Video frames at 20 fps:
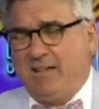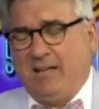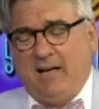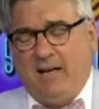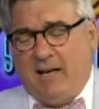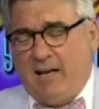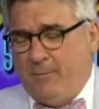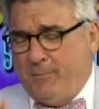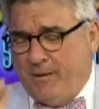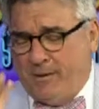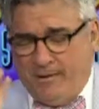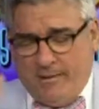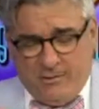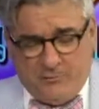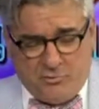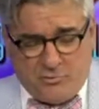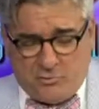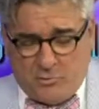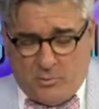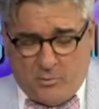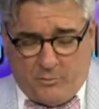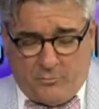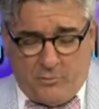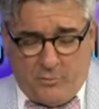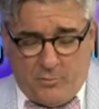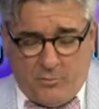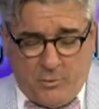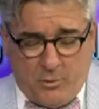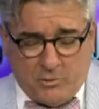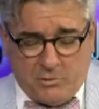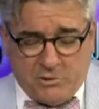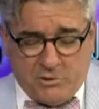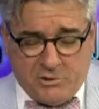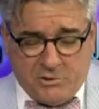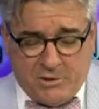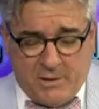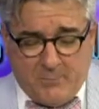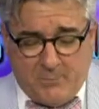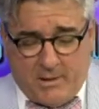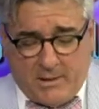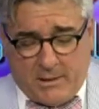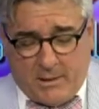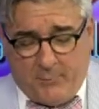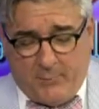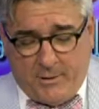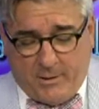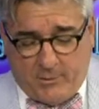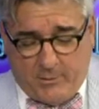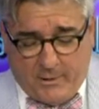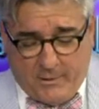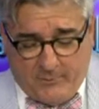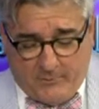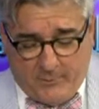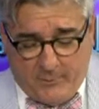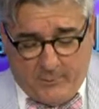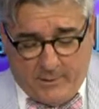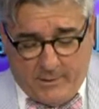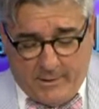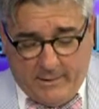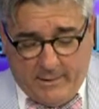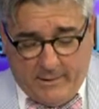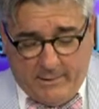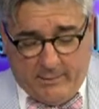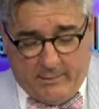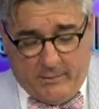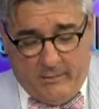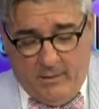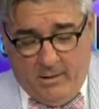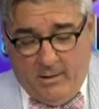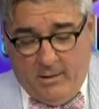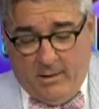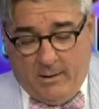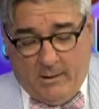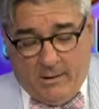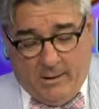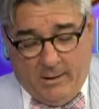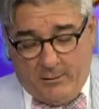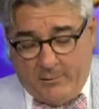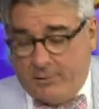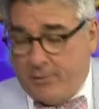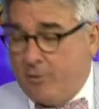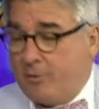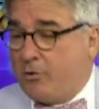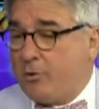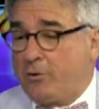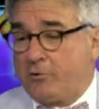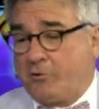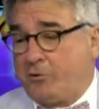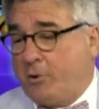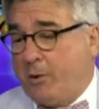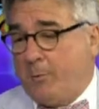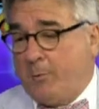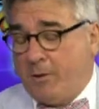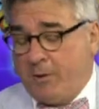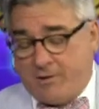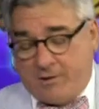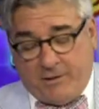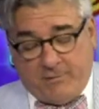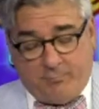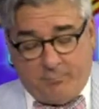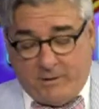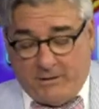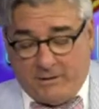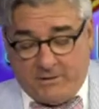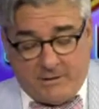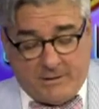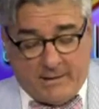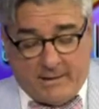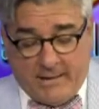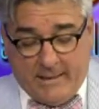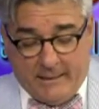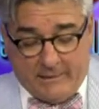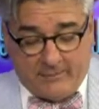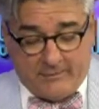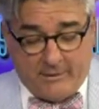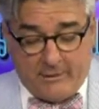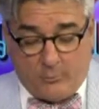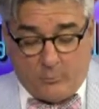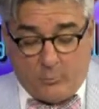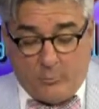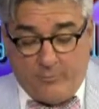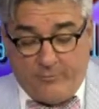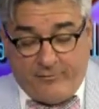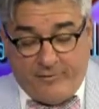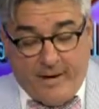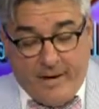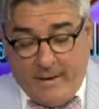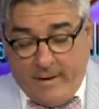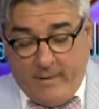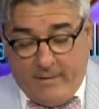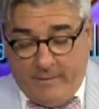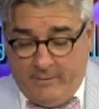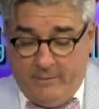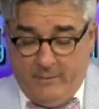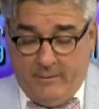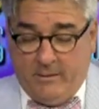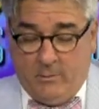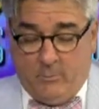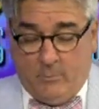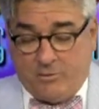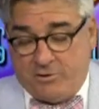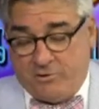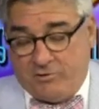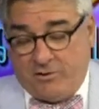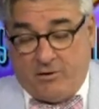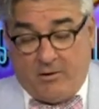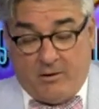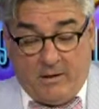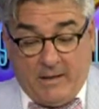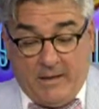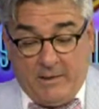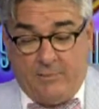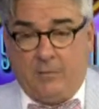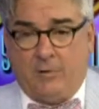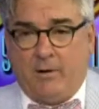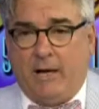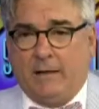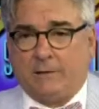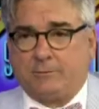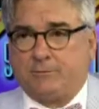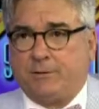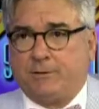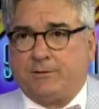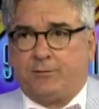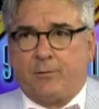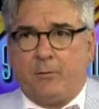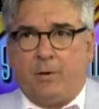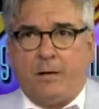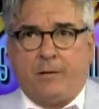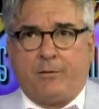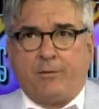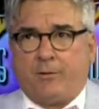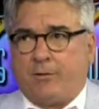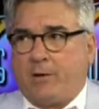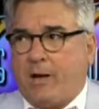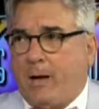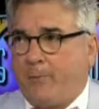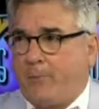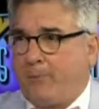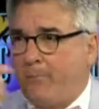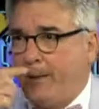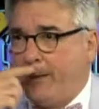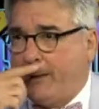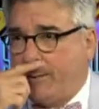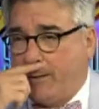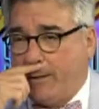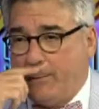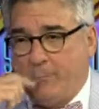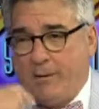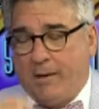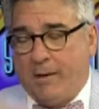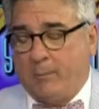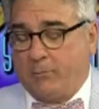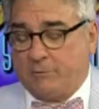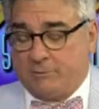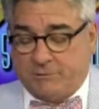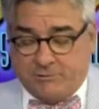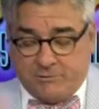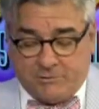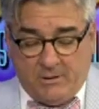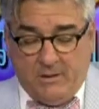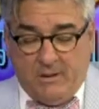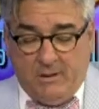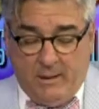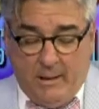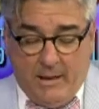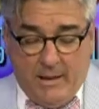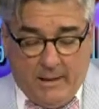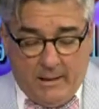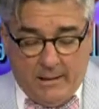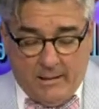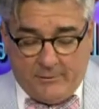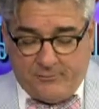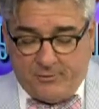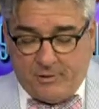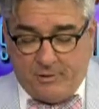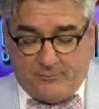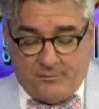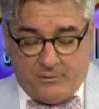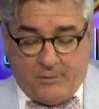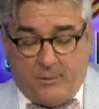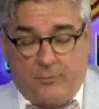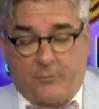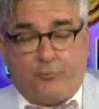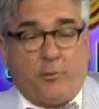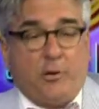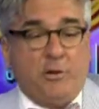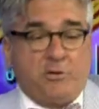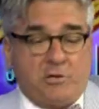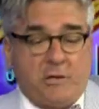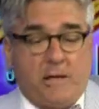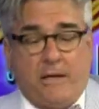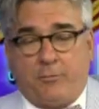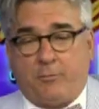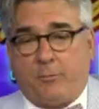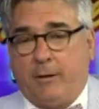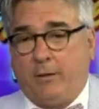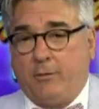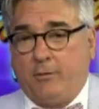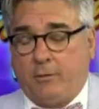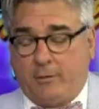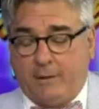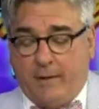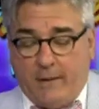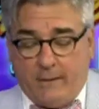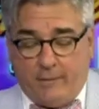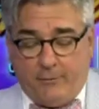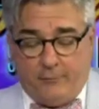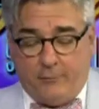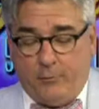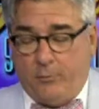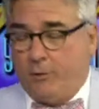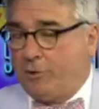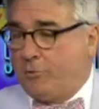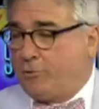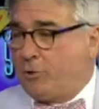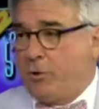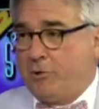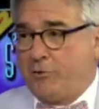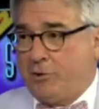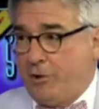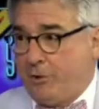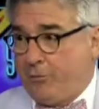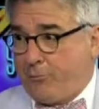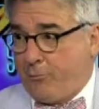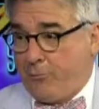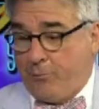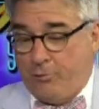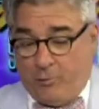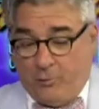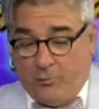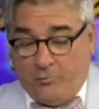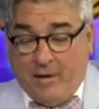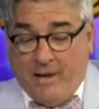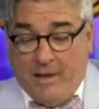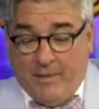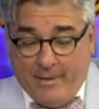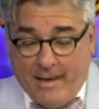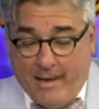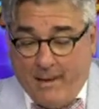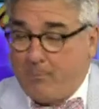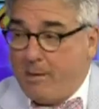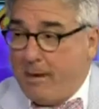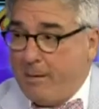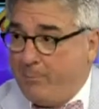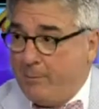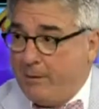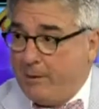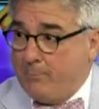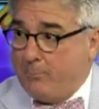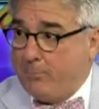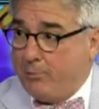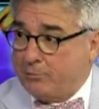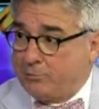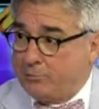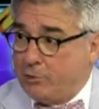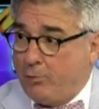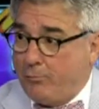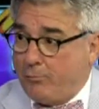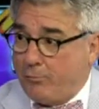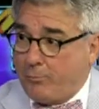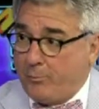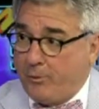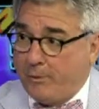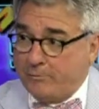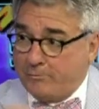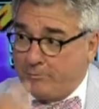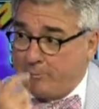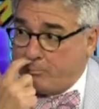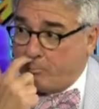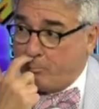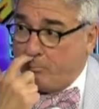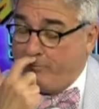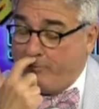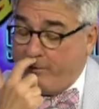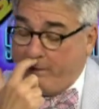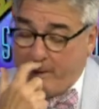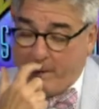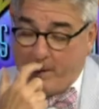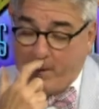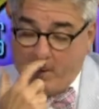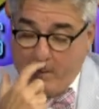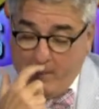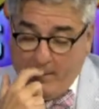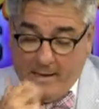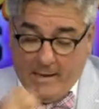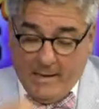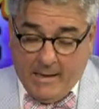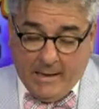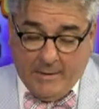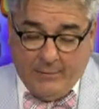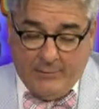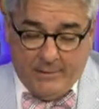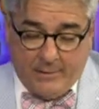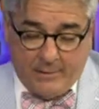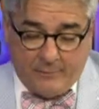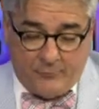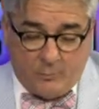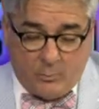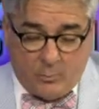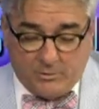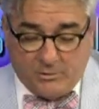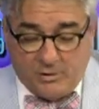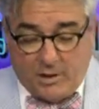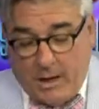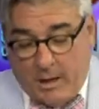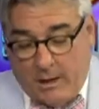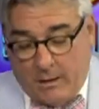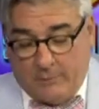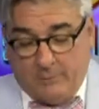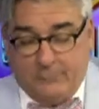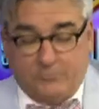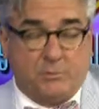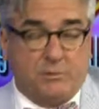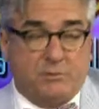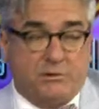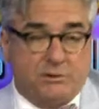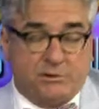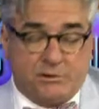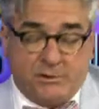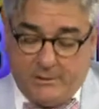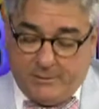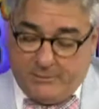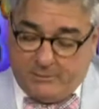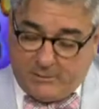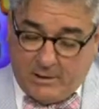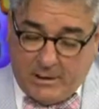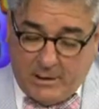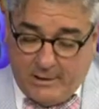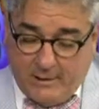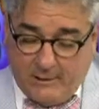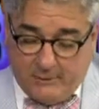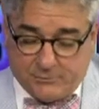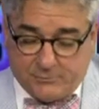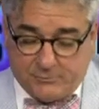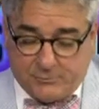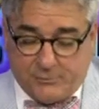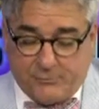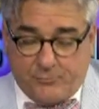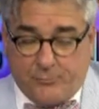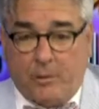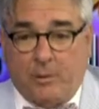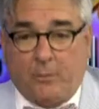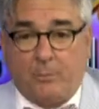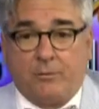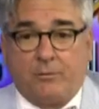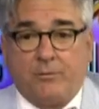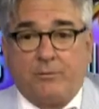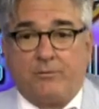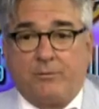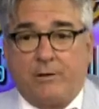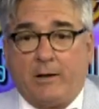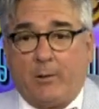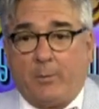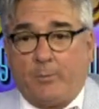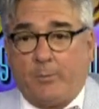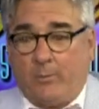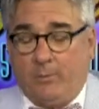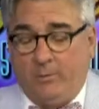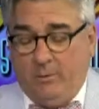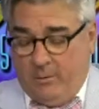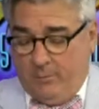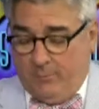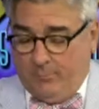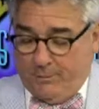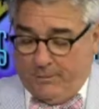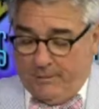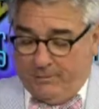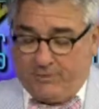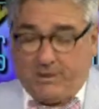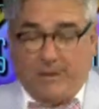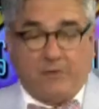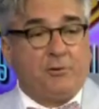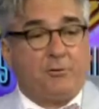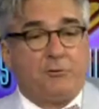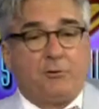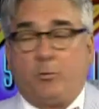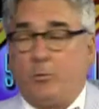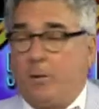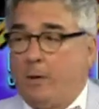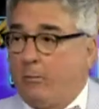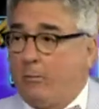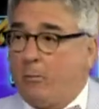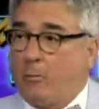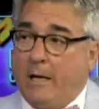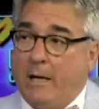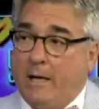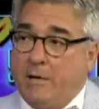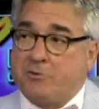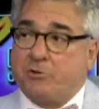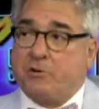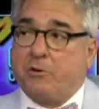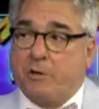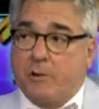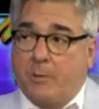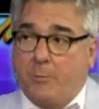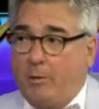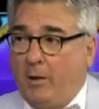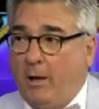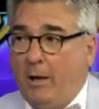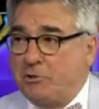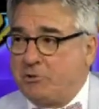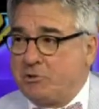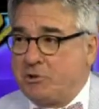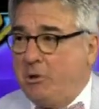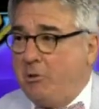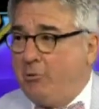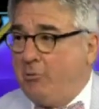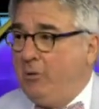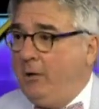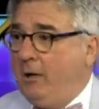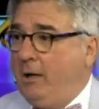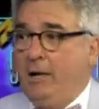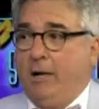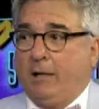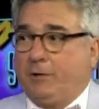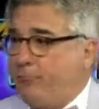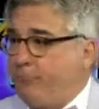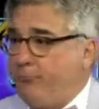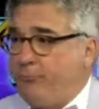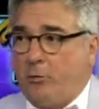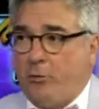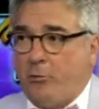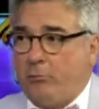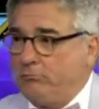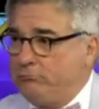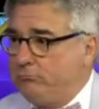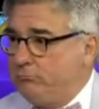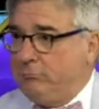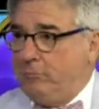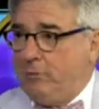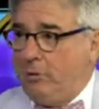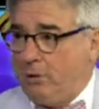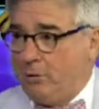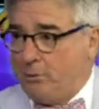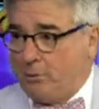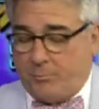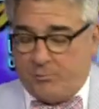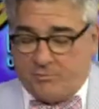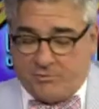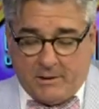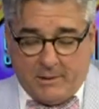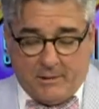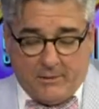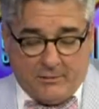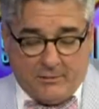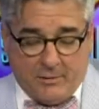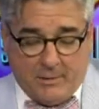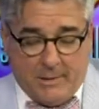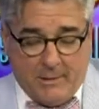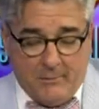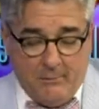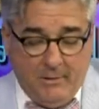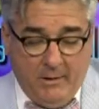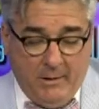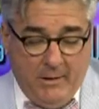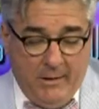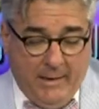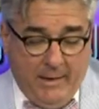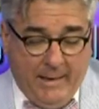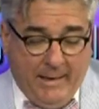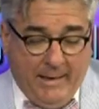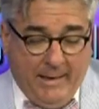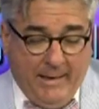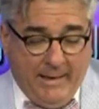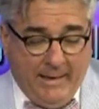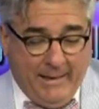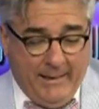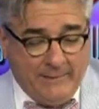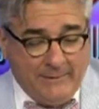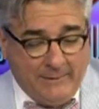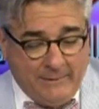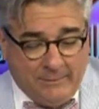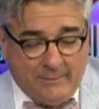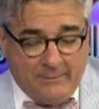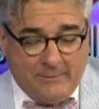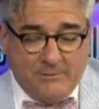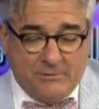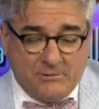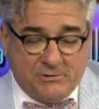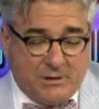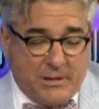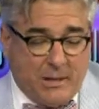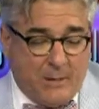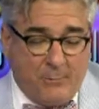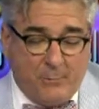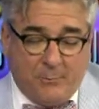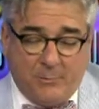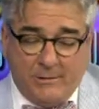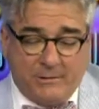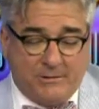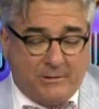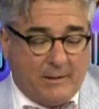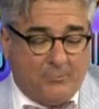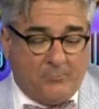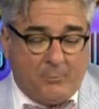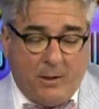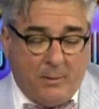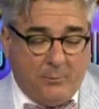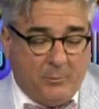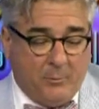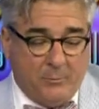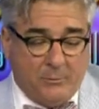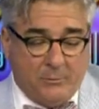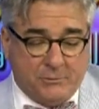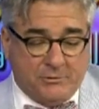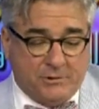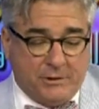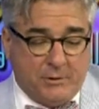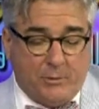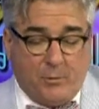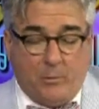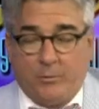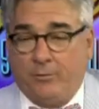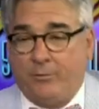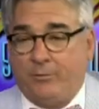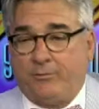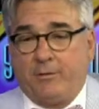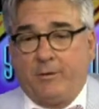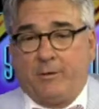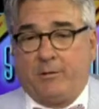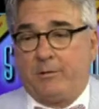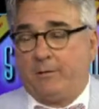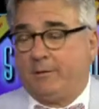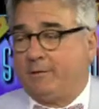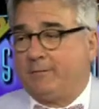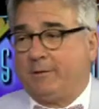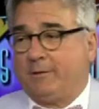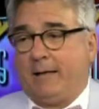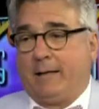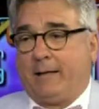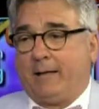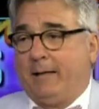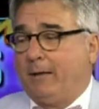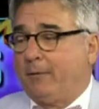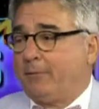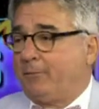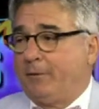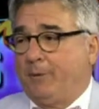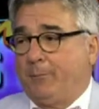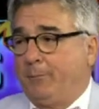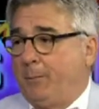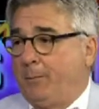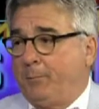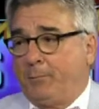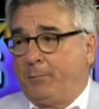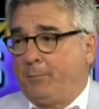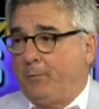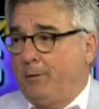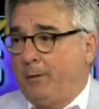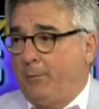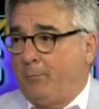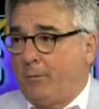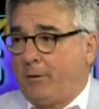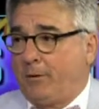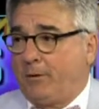Uh-huh. I mean, they're just going through the motions. I'm not going to pick on everybody here. Uh, the uh, celebrity chef places I can't stand: Rivea, which is an Alain Ducasse restaurant at the top of Mandalay Bay, which is it's it's a French guy trying to do Italian food and uh-huh. charging it through the nose. That might be the most overpriced restaurant, Rivea, and then of course Olives, which is a Todd English restaurant, which is terrible, but it's got such a great location in the Bellagio. yeah. It's full 100 percent of the yeah. time. And you know, there's a couple places like Pamplemousse and Golden Steer that I can't send people to anymore.